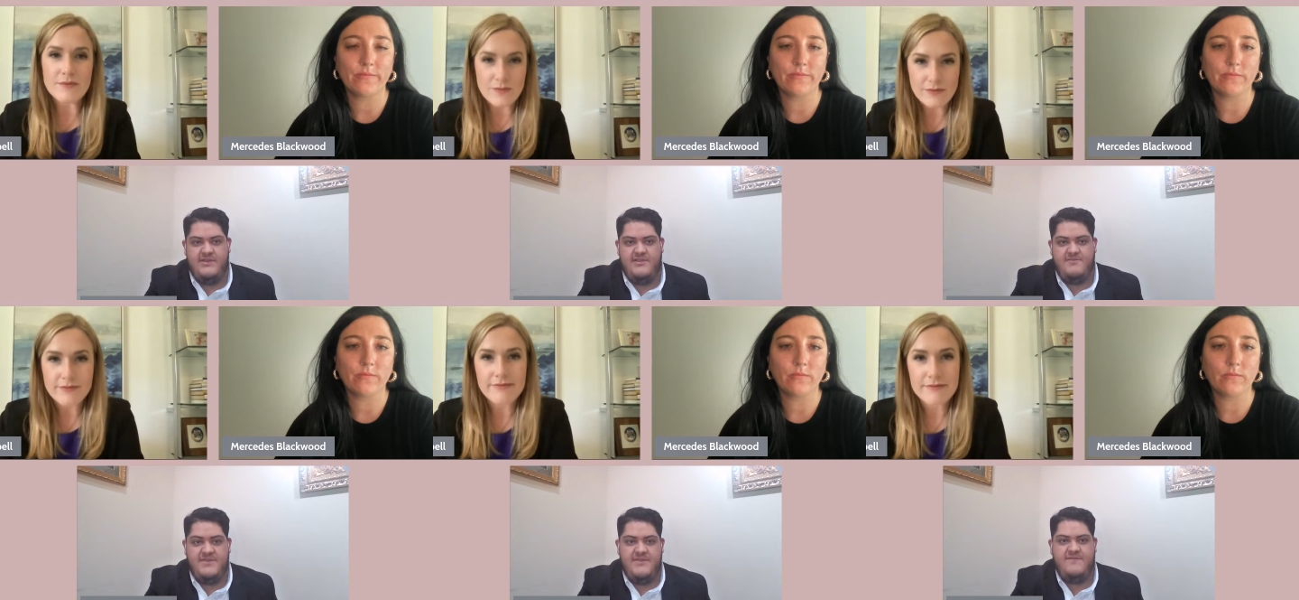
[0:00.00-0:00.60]
Speaker 1: uh,
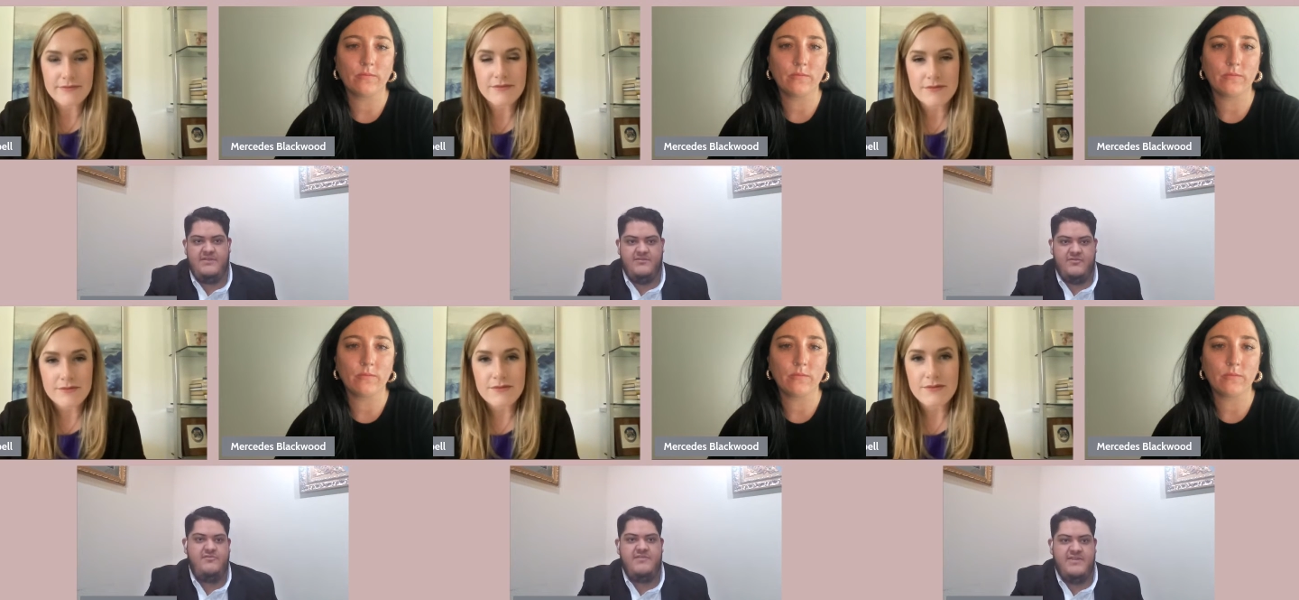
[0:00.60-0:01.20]
specifically
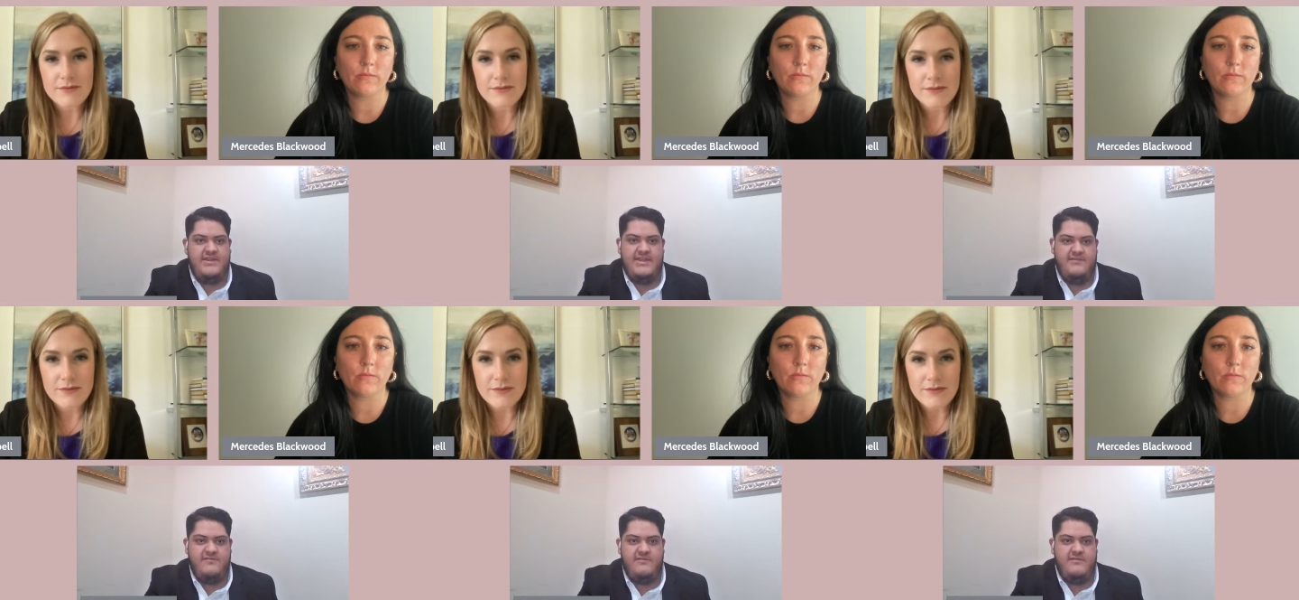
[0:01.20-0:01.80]
through city
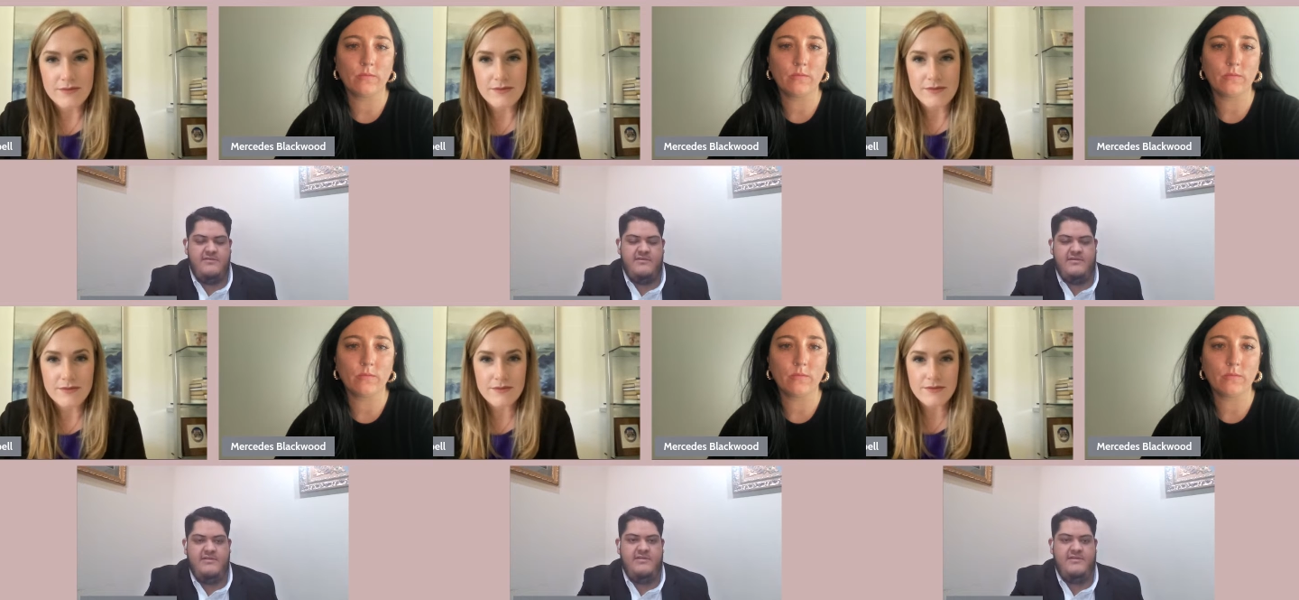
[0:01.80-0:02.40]
council?
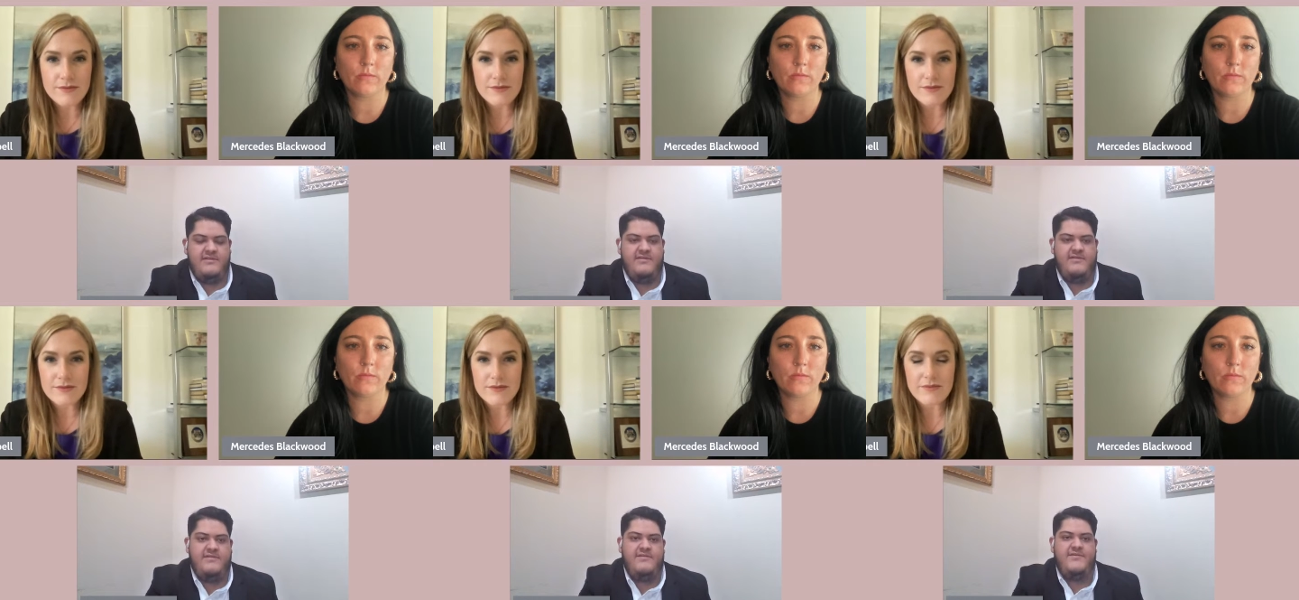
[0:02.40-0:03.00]

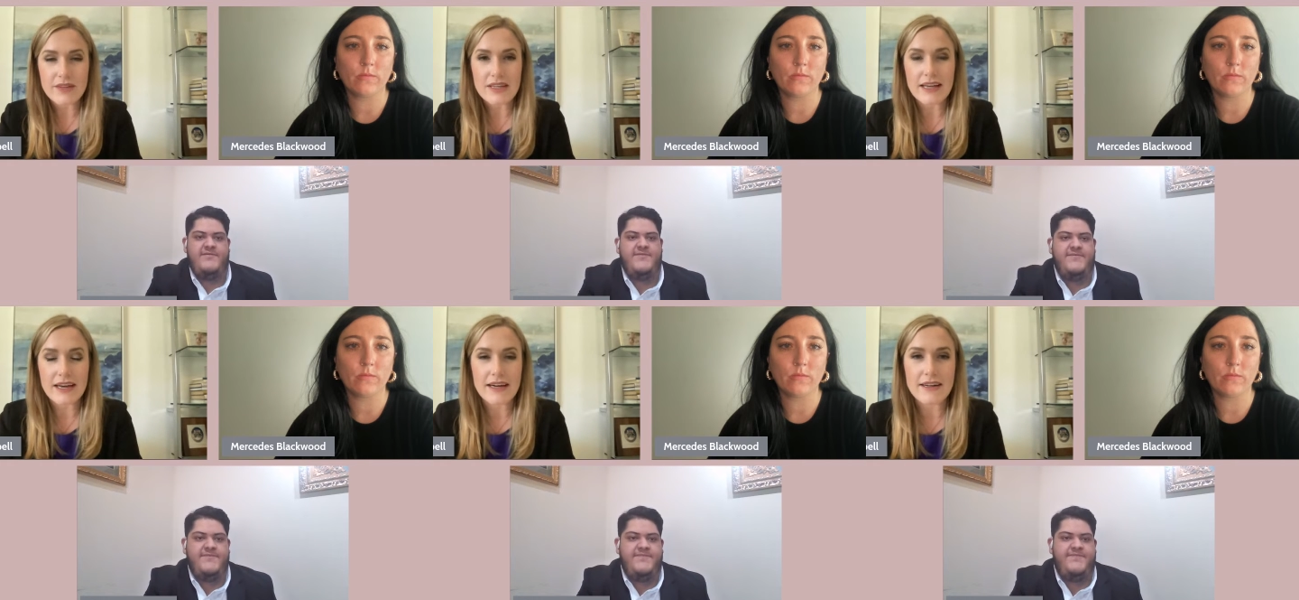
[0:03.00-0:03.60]

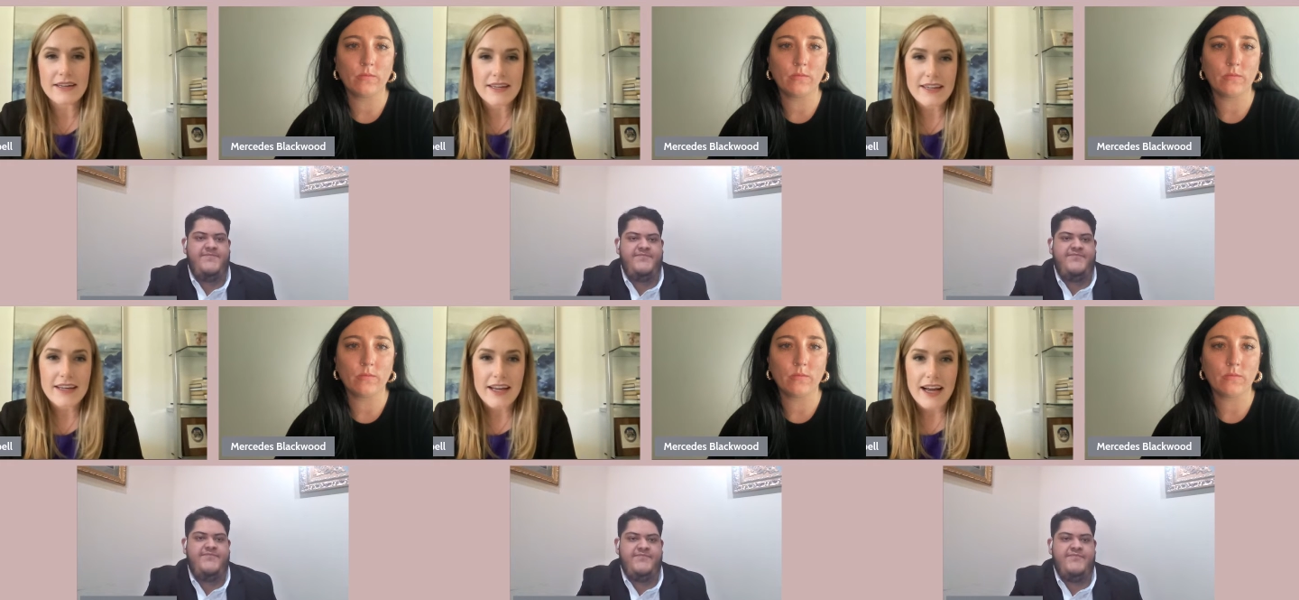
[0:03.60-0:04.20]
Speaker 2: Yeah.
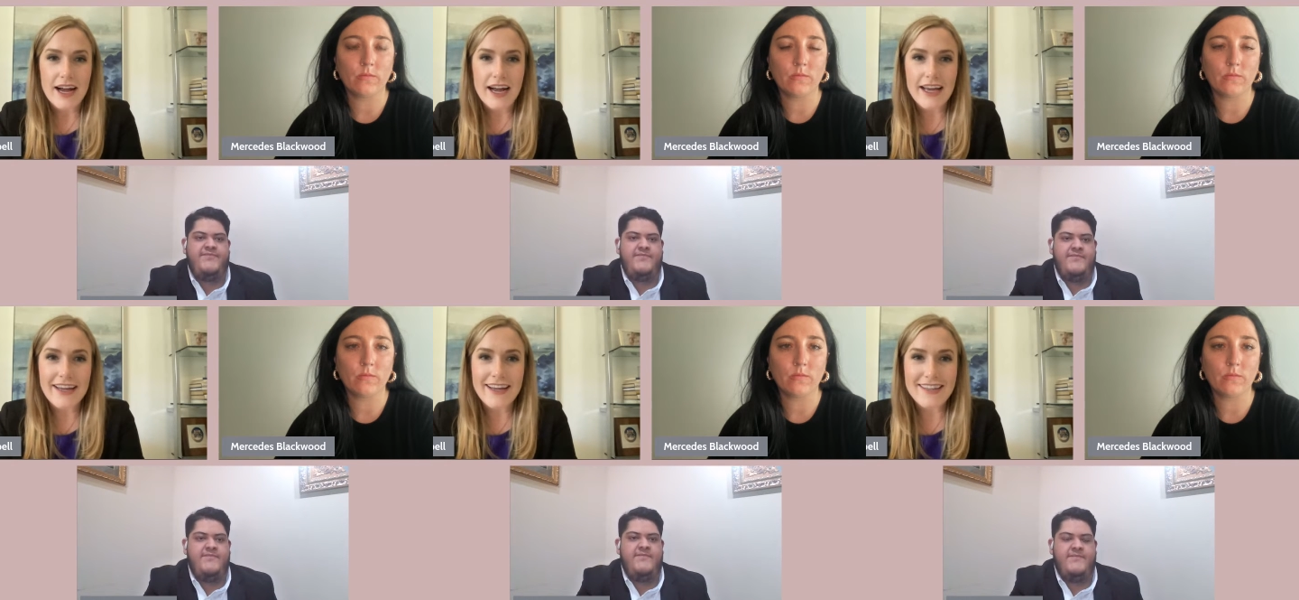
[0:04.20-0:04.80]

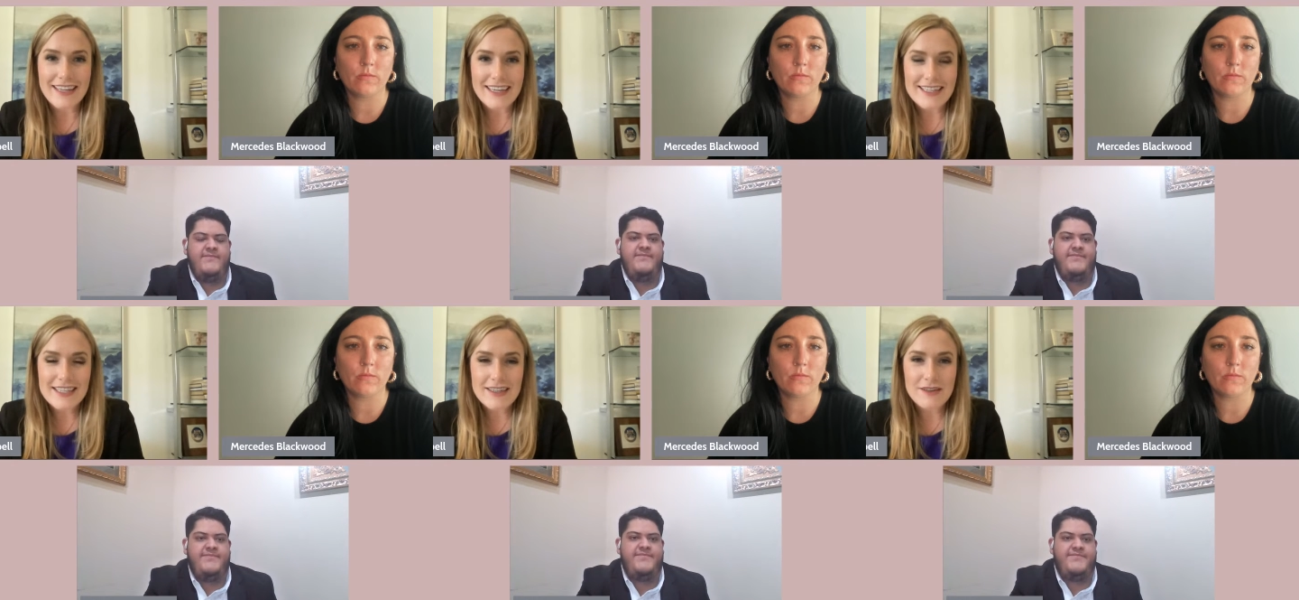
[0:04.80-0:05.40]
I, like I
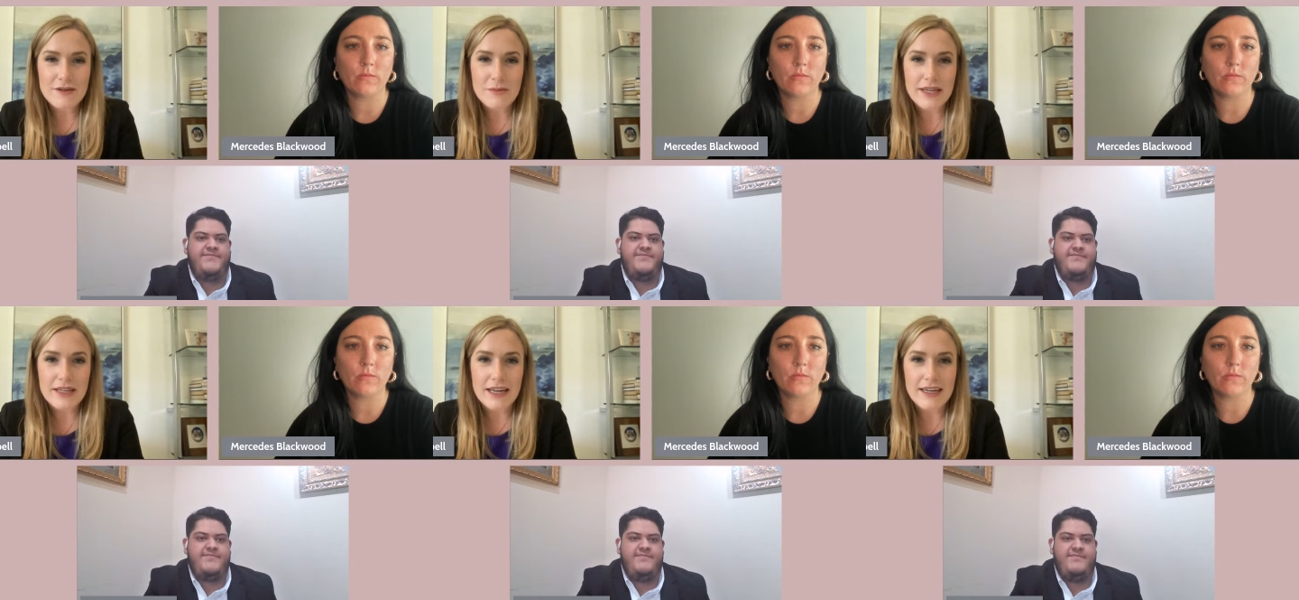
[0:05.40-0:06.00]
said a little
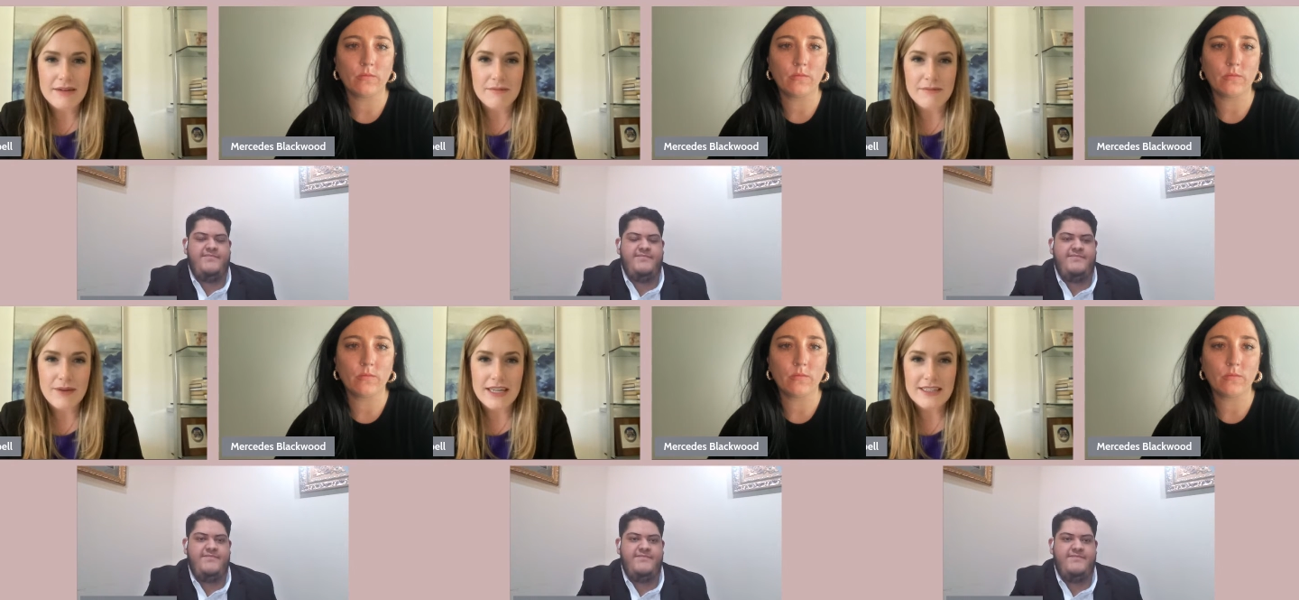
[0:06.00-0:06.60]
bit,
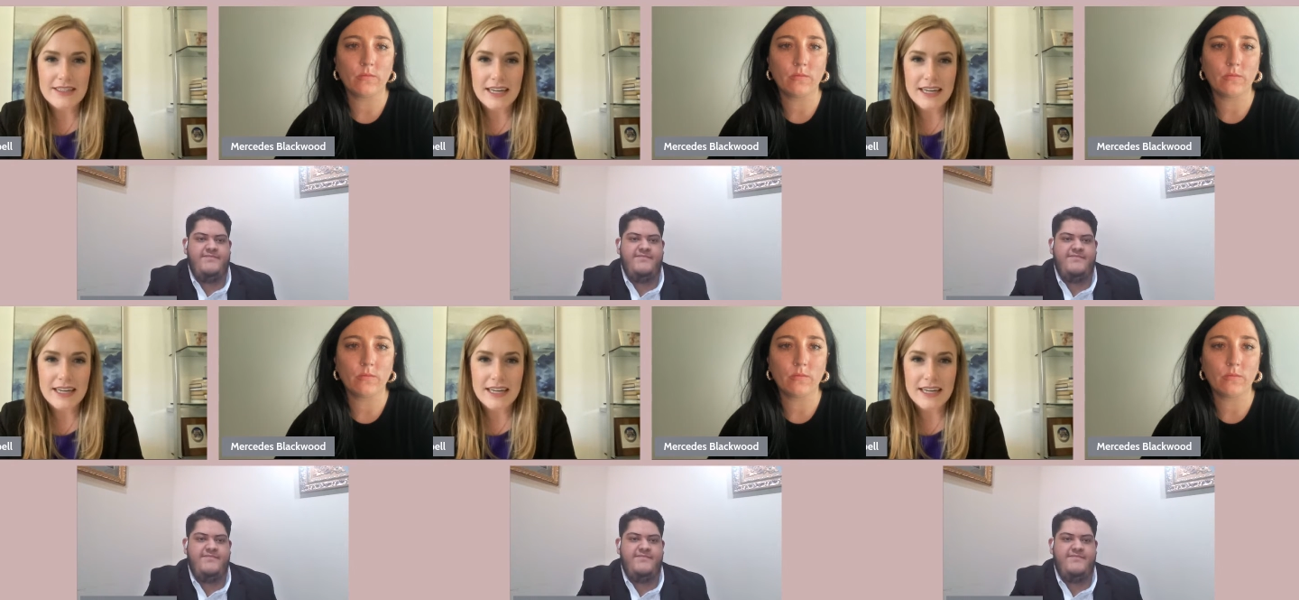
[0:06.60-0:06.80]
um, I,